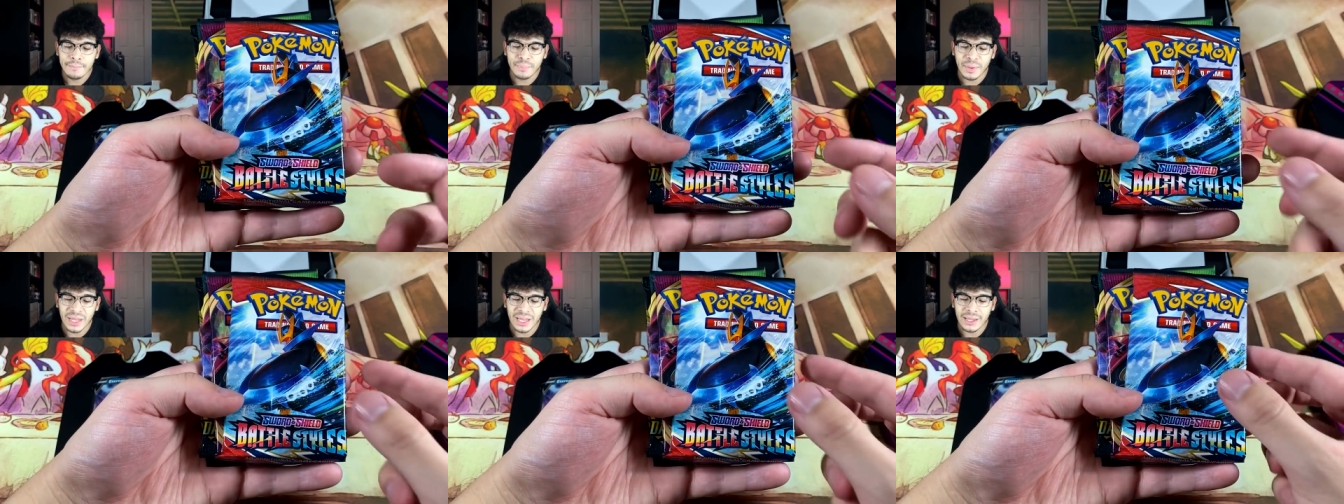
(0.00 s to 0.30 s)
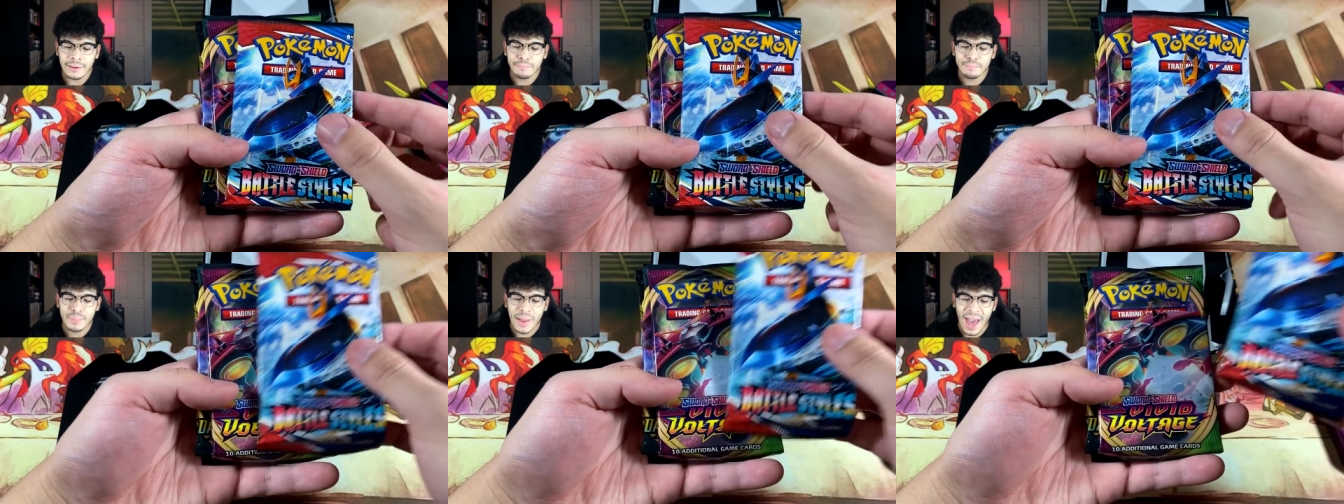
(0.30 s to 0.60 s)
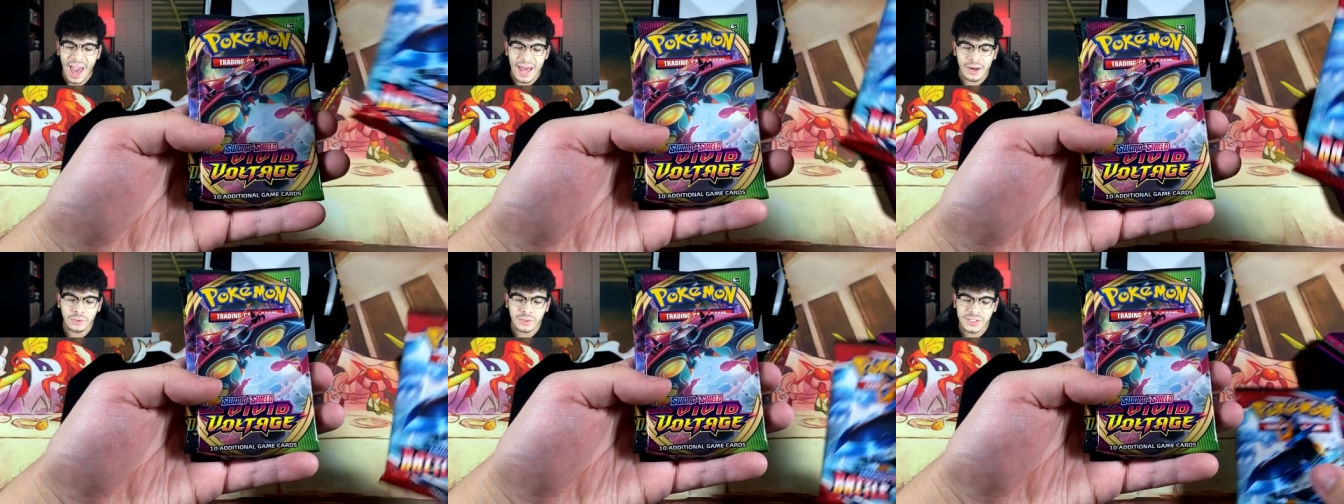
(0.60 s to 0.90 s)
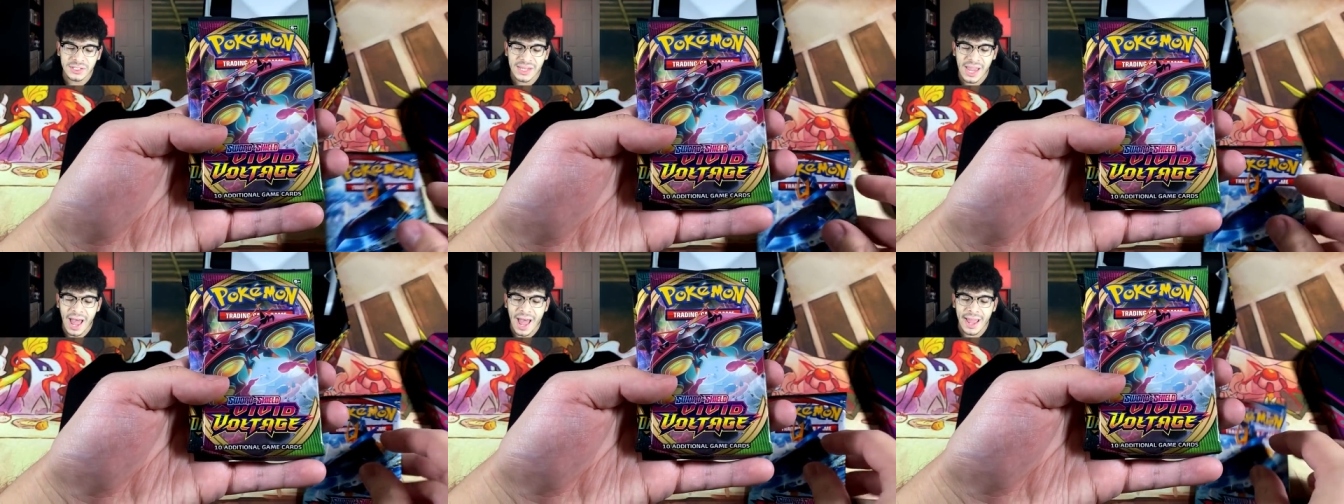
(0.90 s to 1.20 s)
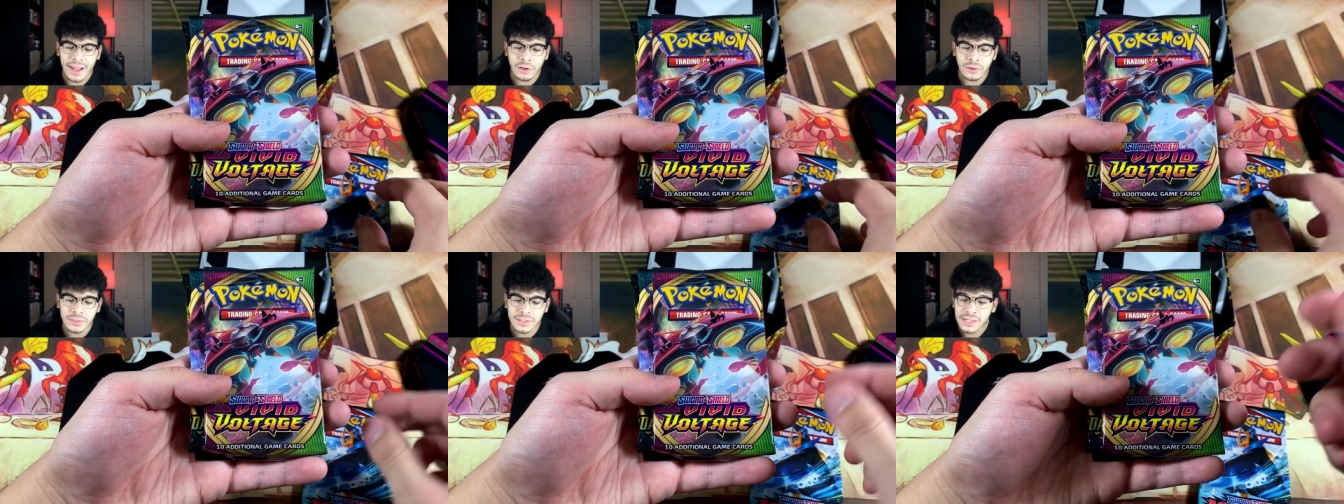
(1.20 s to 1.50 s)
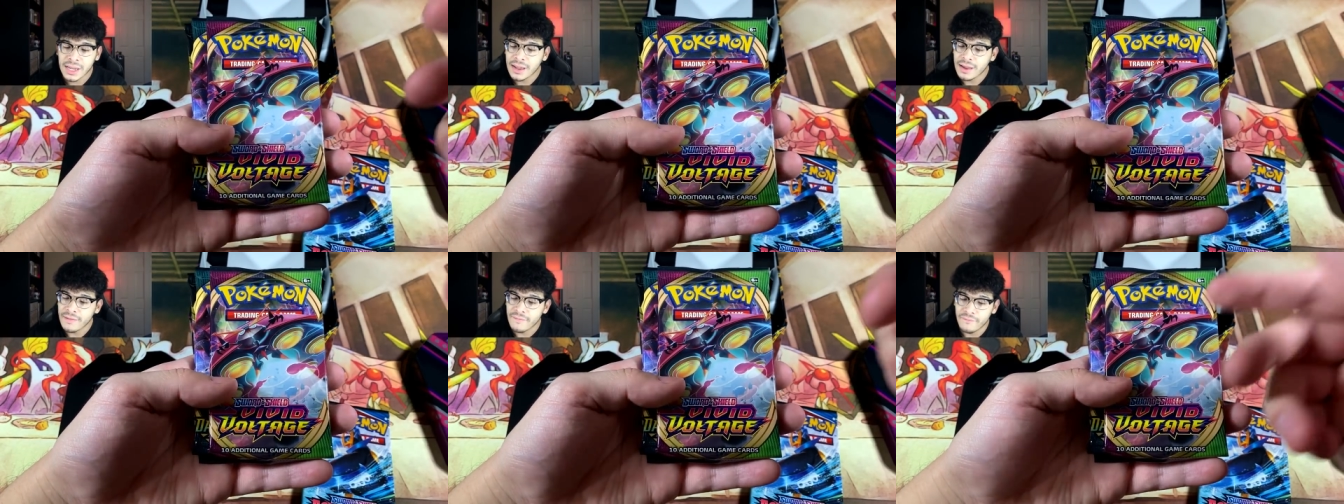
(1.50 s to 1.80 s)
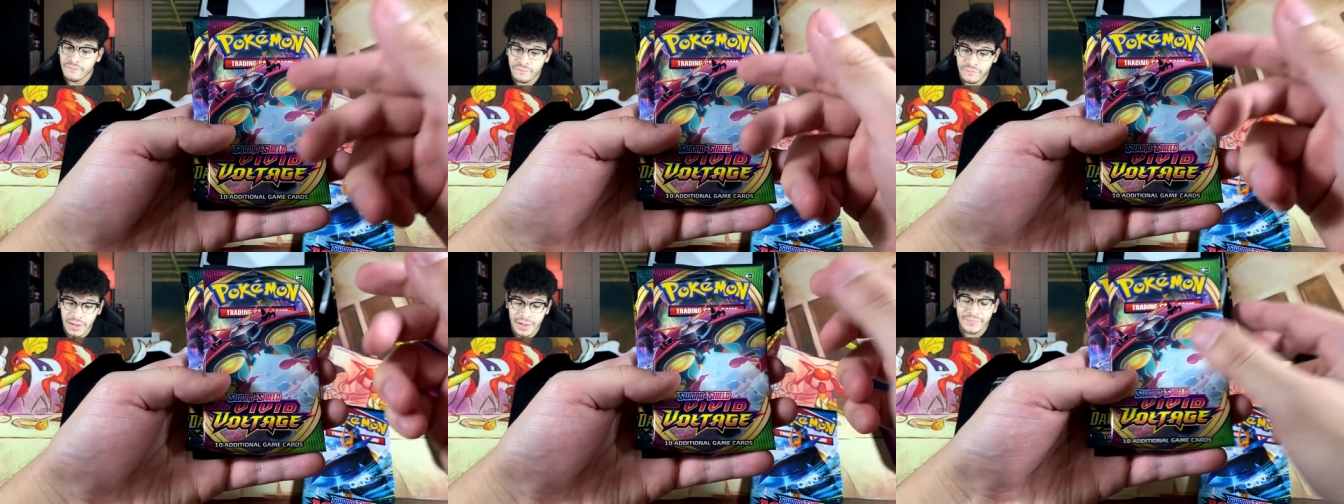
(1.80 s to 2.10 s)
being Battle Styles,
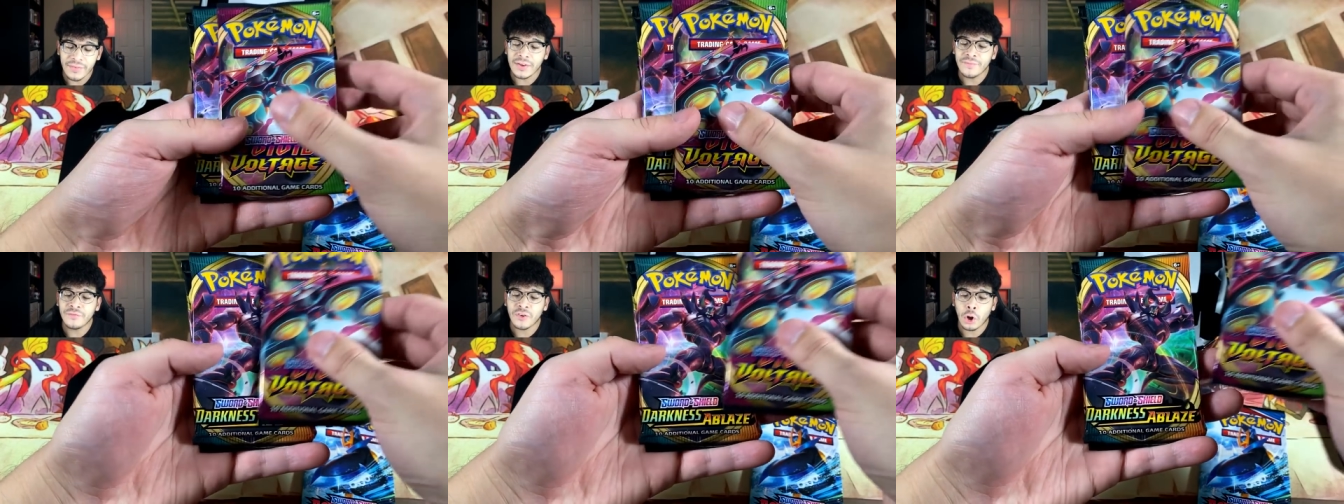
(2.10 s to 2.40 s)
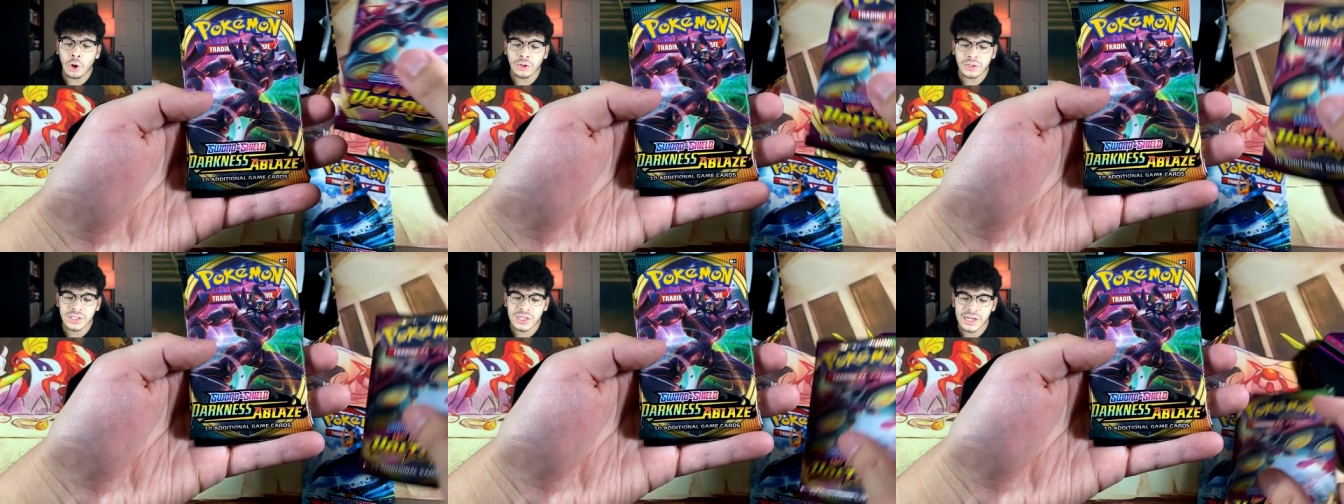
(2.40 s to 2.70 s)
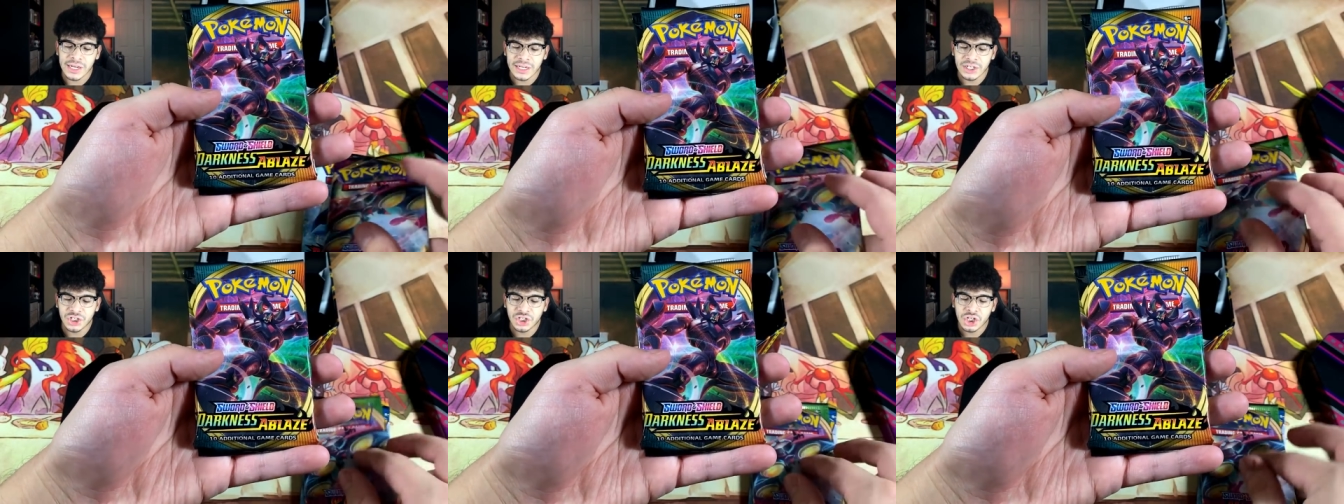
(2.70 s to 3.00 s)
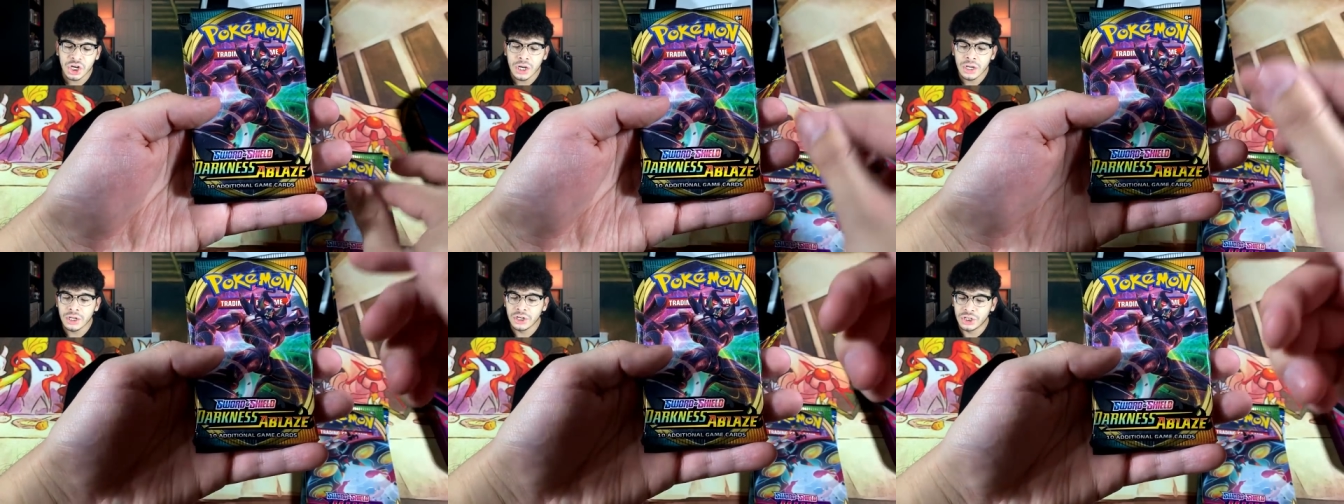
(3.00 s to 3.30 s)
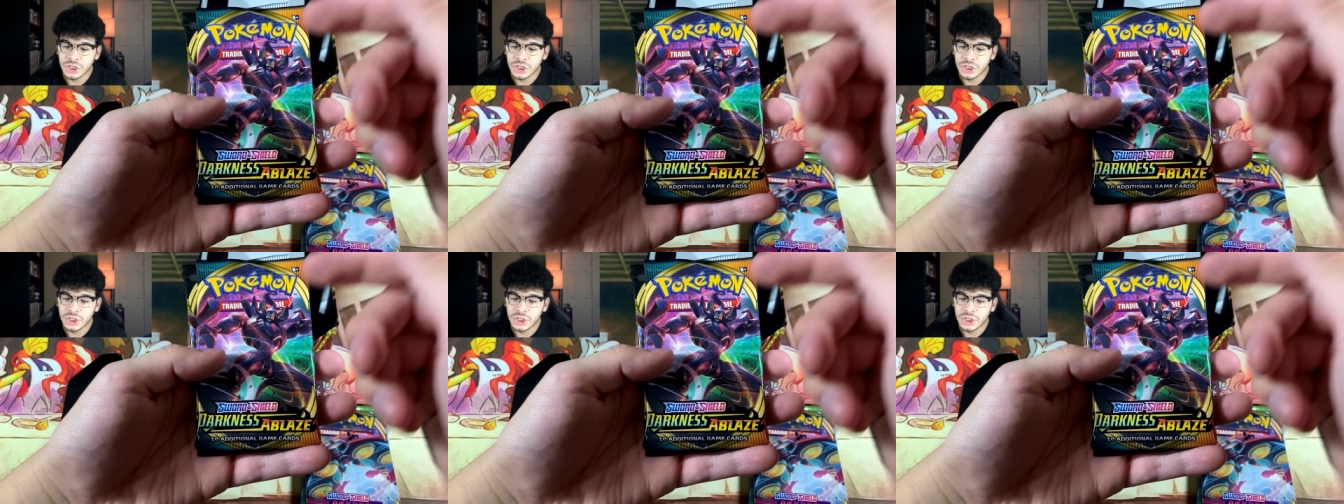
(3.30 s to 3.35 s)
Vivid Voltage,